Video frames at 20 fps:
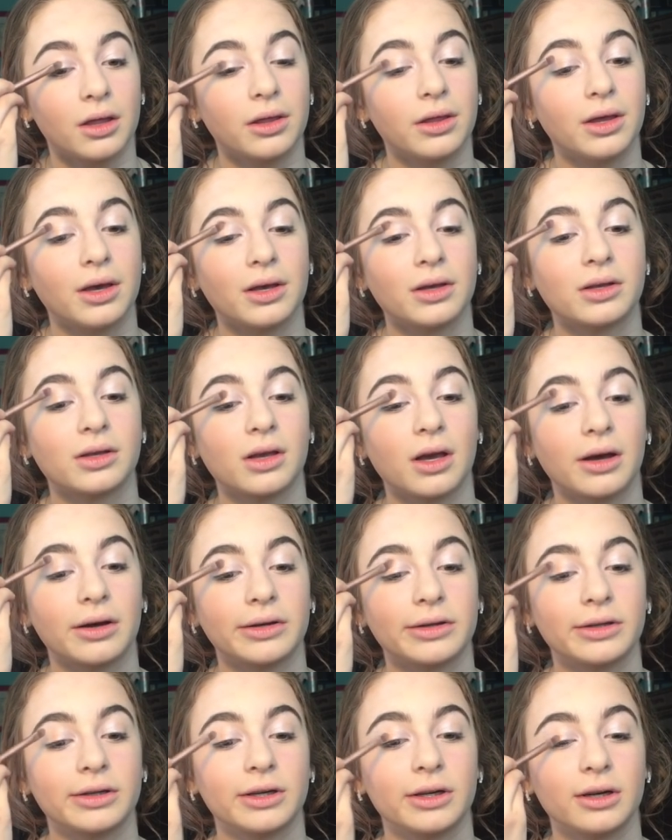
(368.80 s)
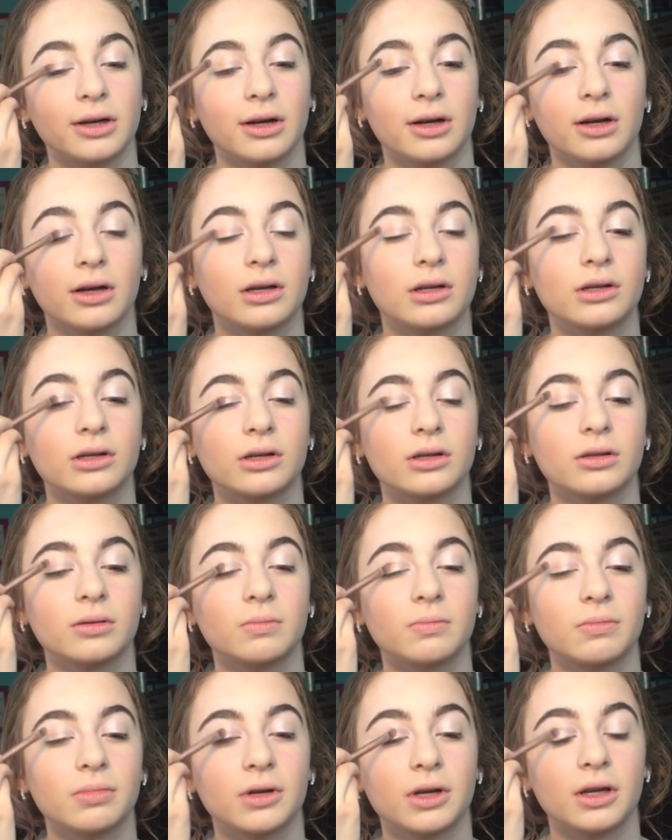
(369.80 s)
this color. I'm
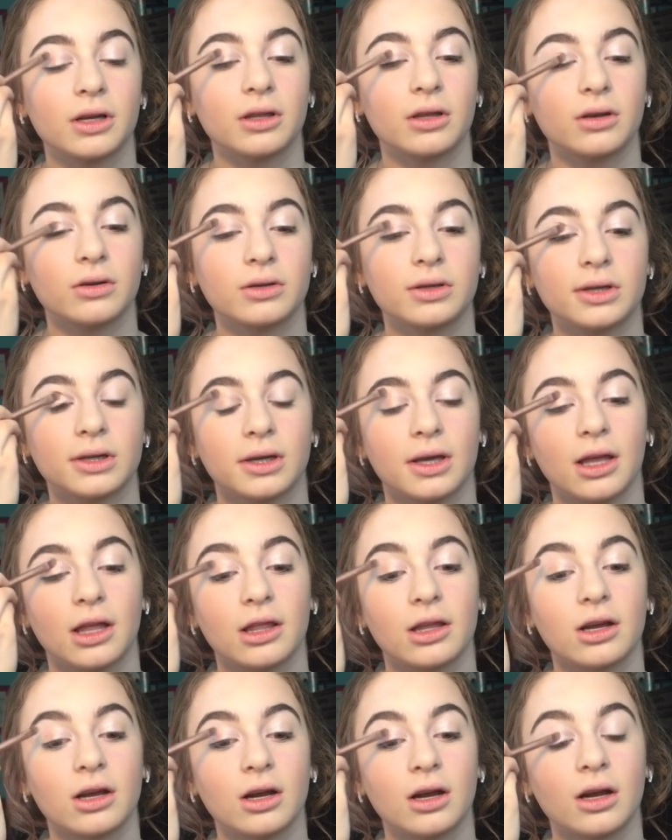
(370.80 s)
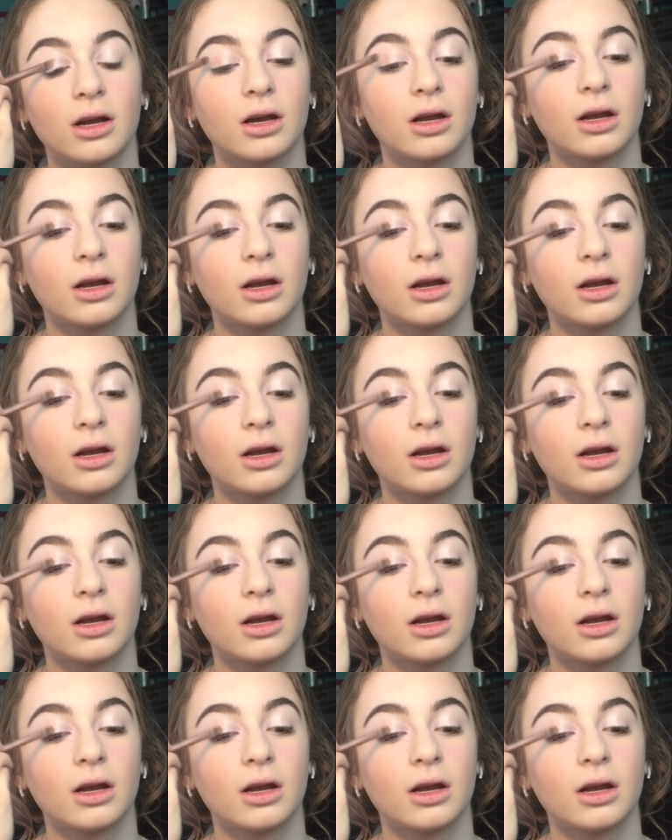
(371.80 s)
just putting those together